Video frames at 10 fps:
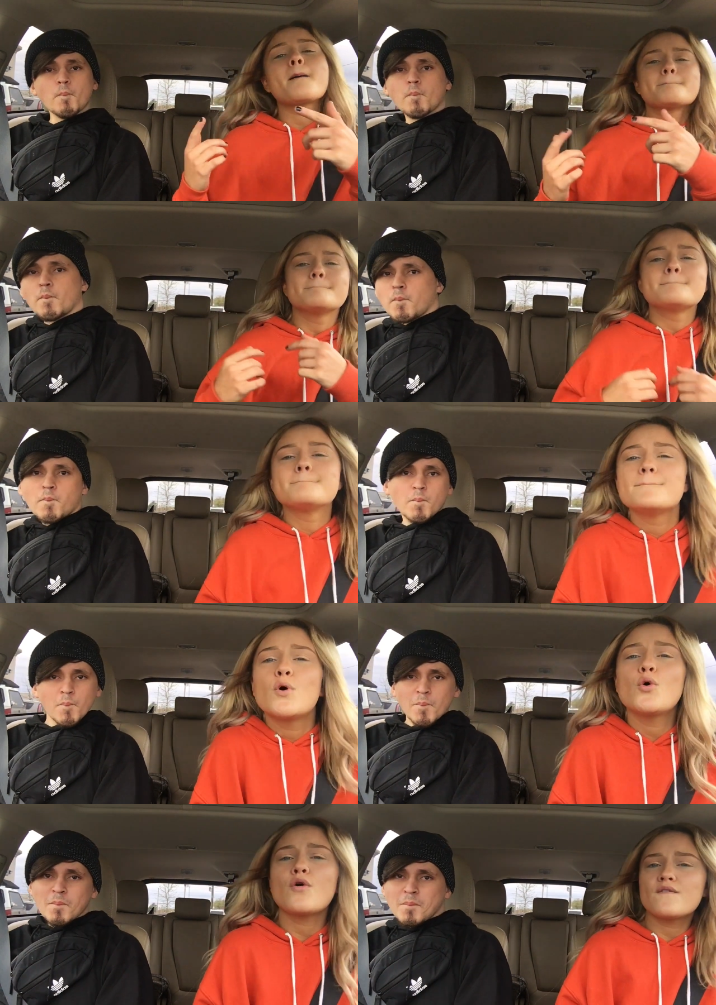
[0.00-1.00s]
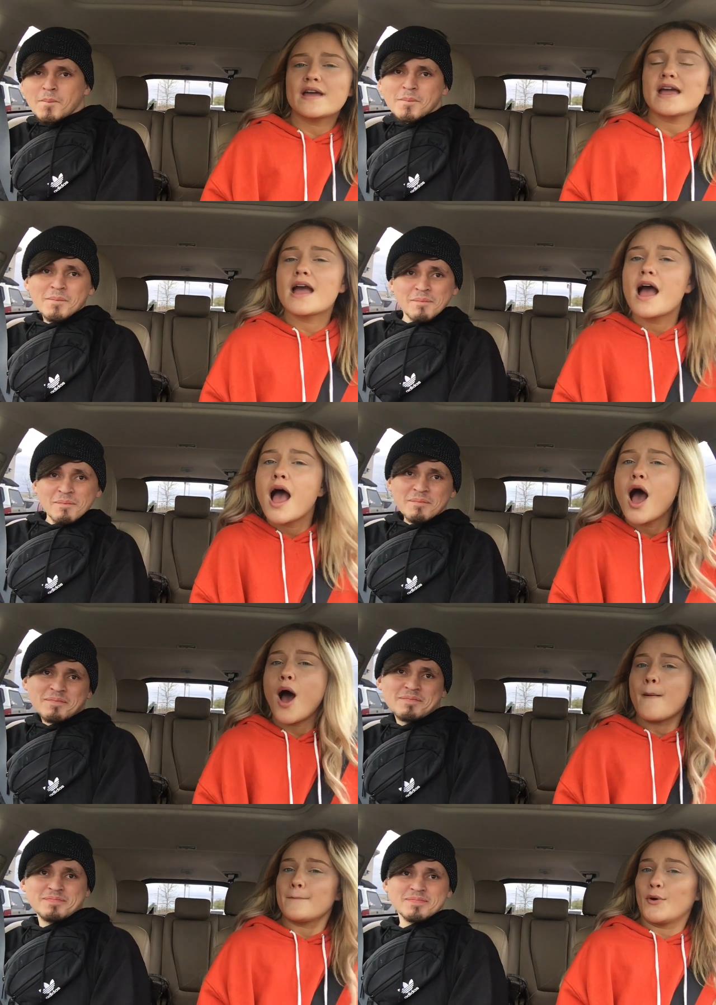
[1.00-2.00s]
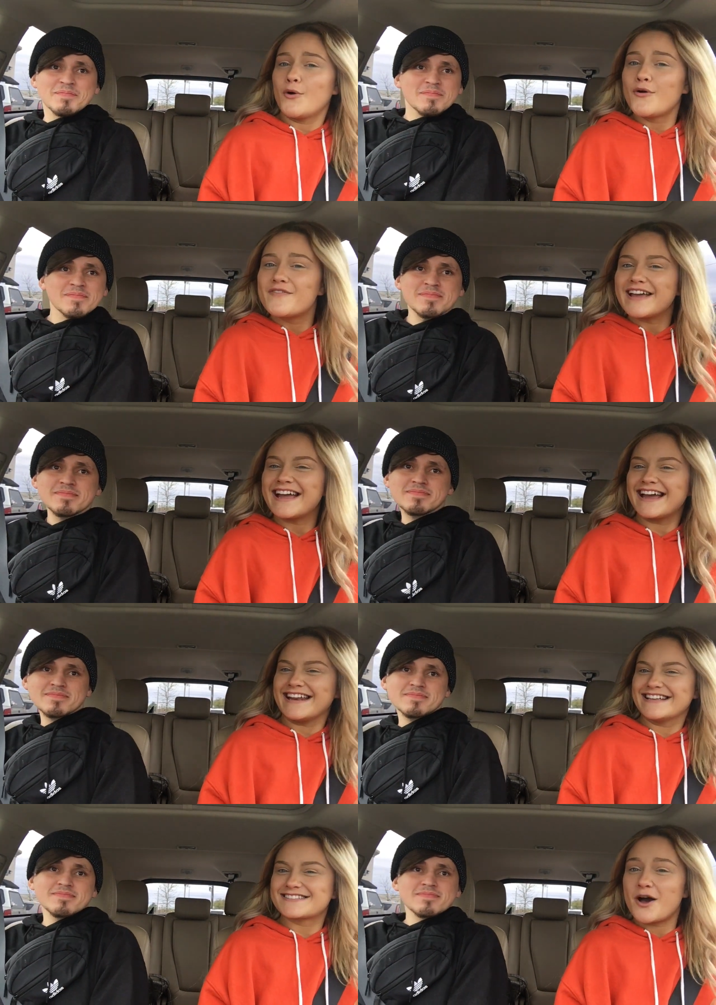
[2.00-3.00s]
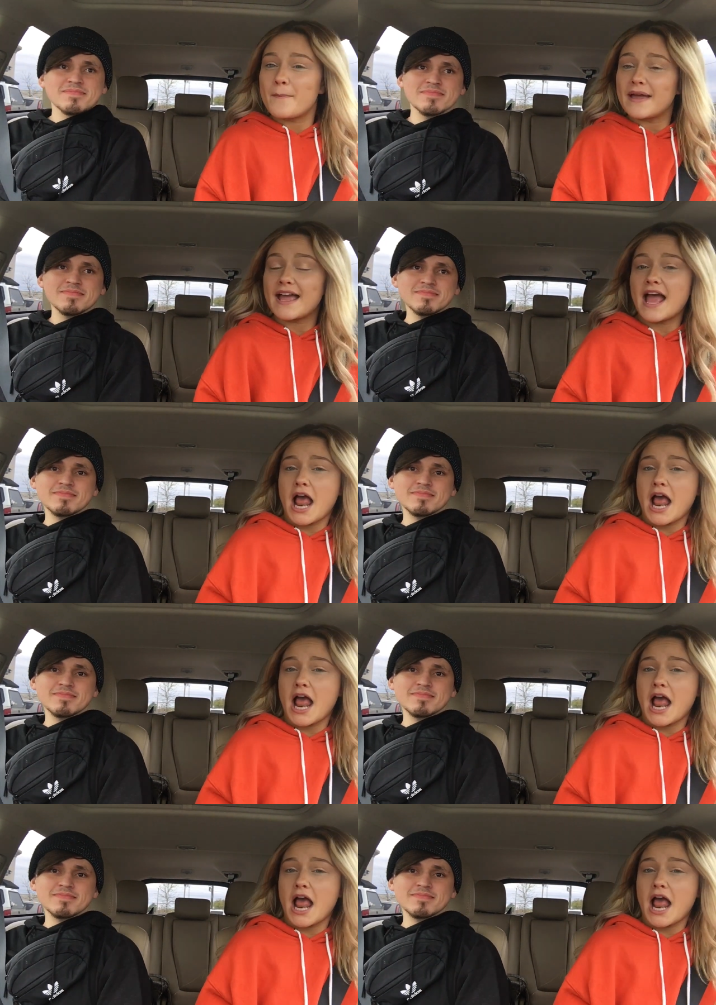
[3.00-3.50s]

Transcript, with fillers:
Speaker 1: a movie. A movie. It's gonna be